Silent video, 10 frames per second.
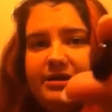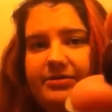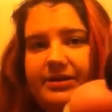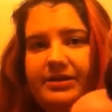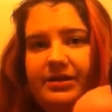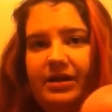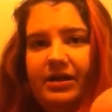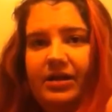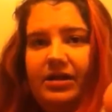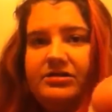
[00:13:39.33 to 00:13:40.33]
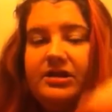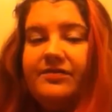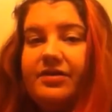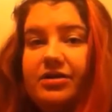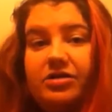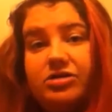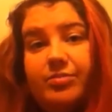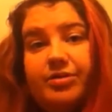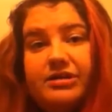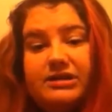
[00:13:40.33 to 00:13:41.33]
anyway. So I feel like there's
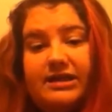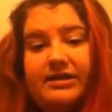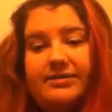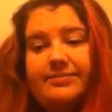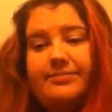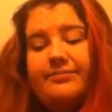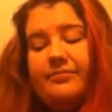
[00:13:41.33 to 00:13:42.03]
no point in taking it.